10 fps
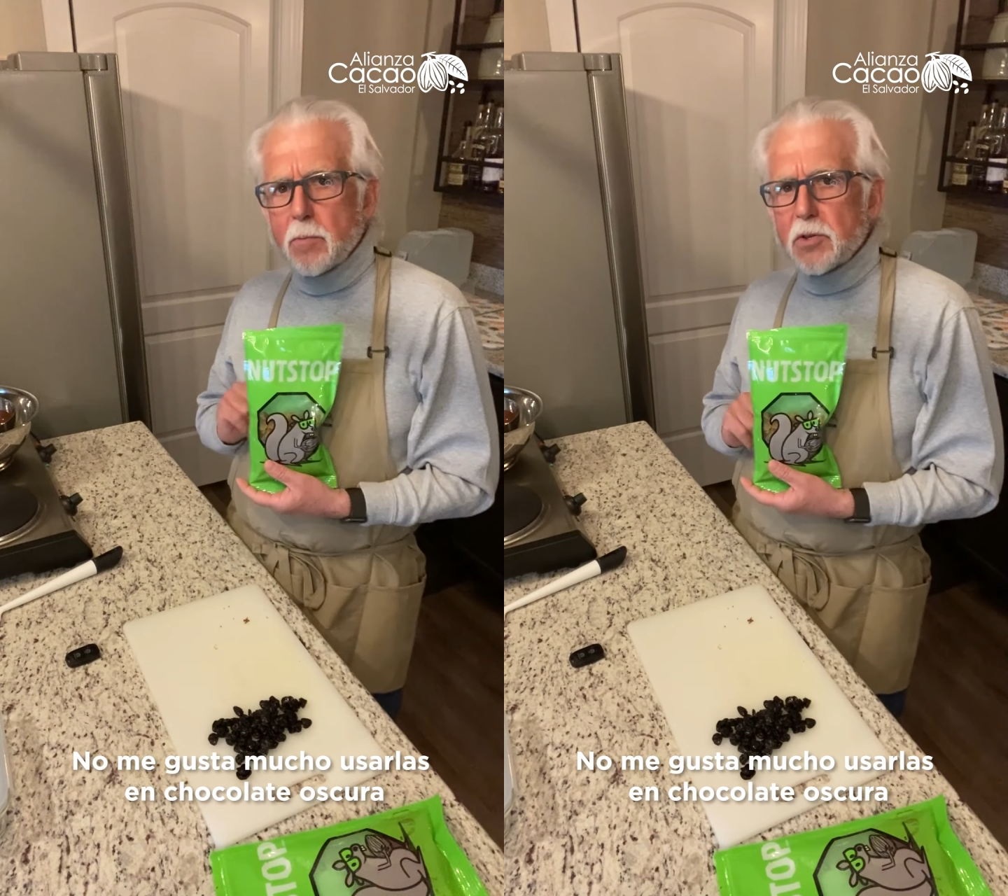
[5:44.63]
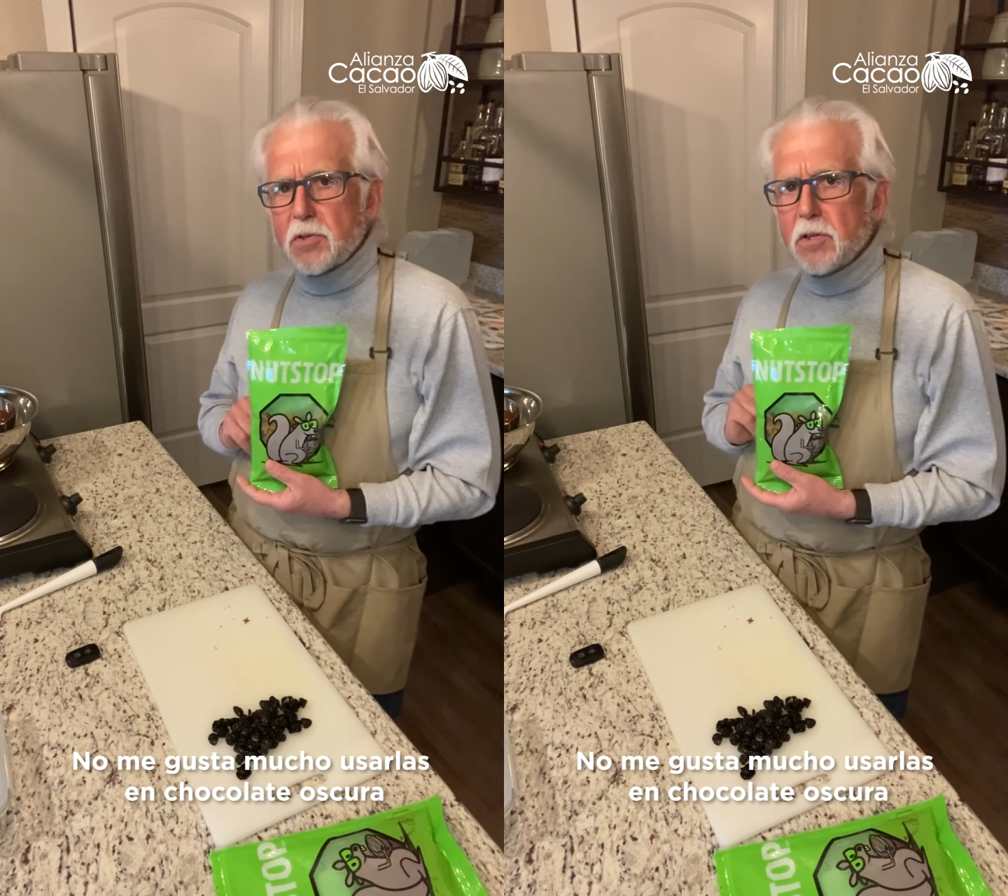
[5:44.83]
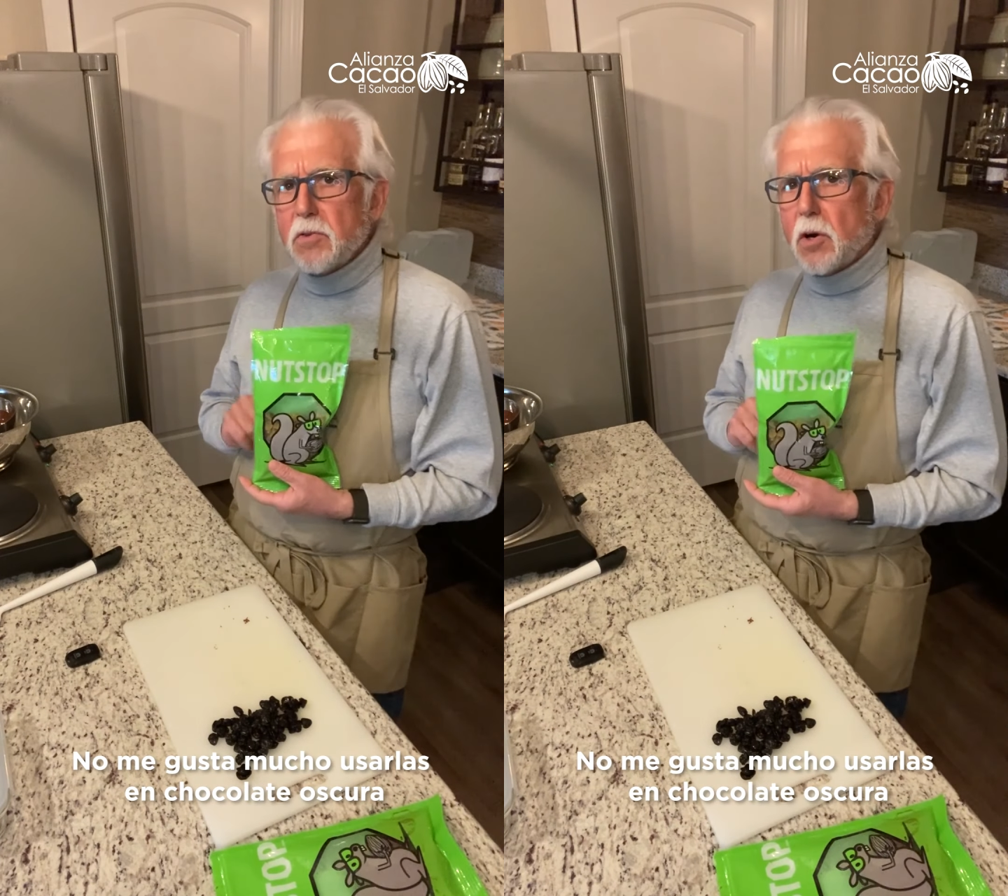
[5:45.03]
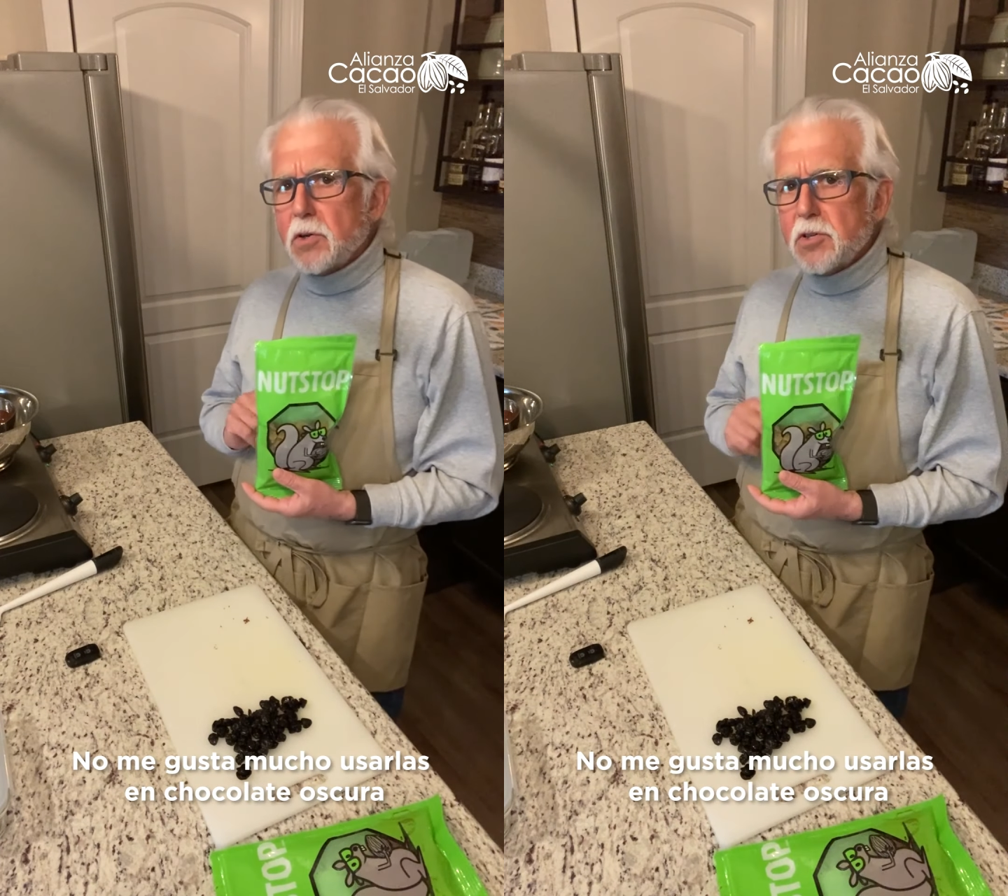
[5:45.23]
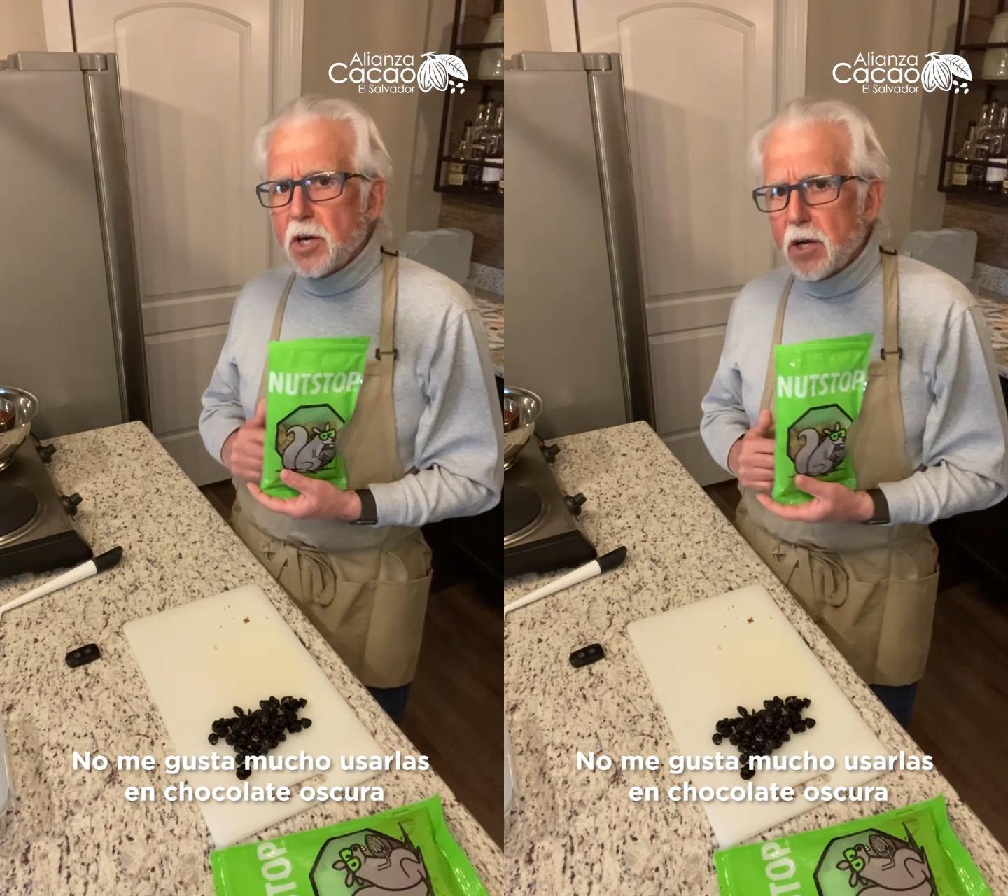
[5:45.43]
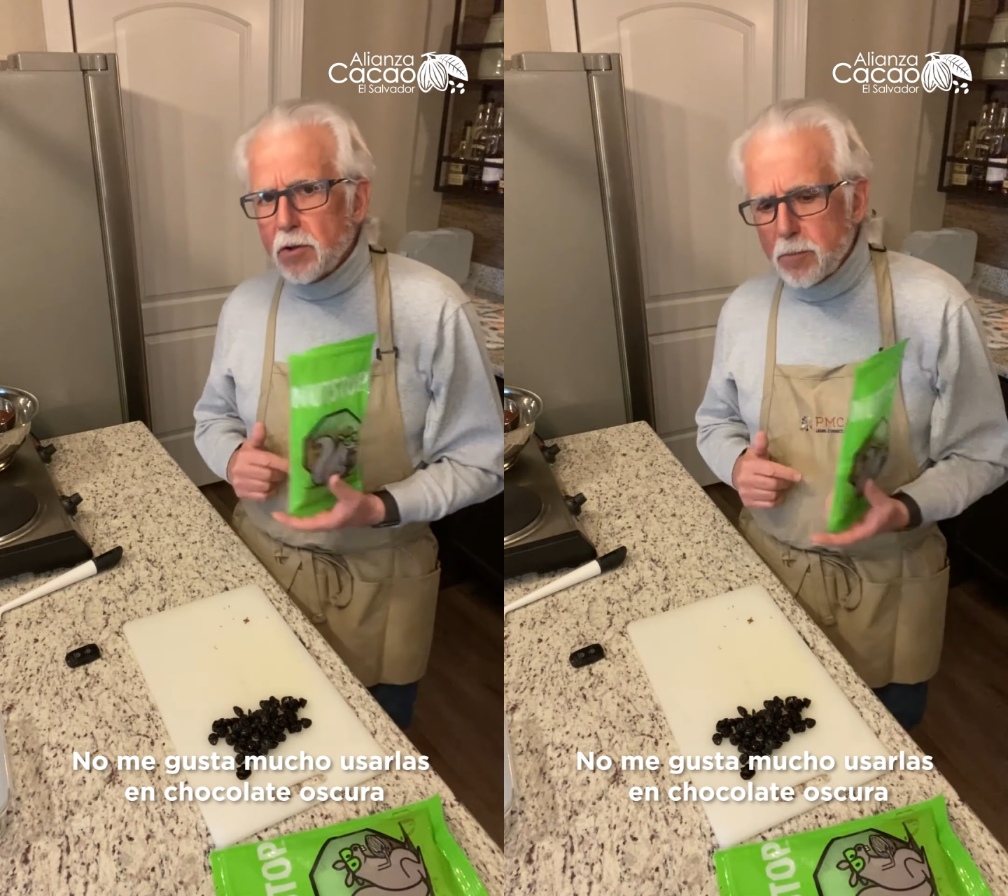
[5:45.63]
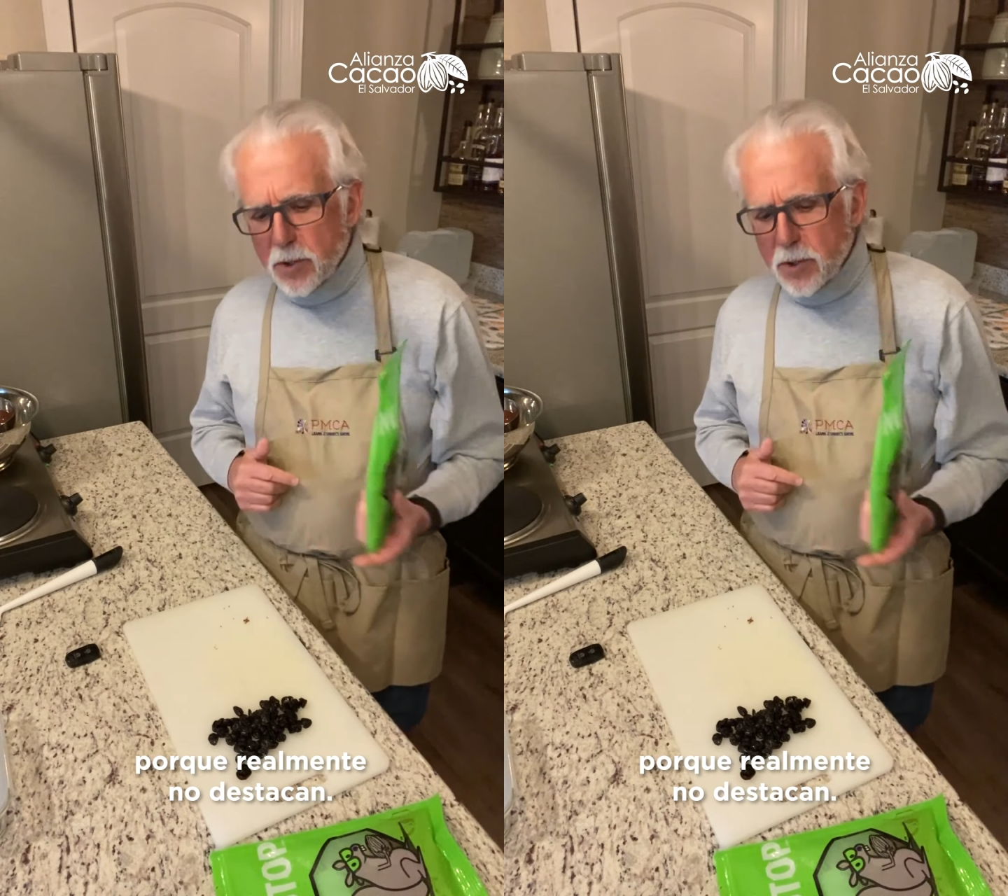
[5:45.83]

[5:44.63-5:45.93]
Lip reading: much in a dark chocolate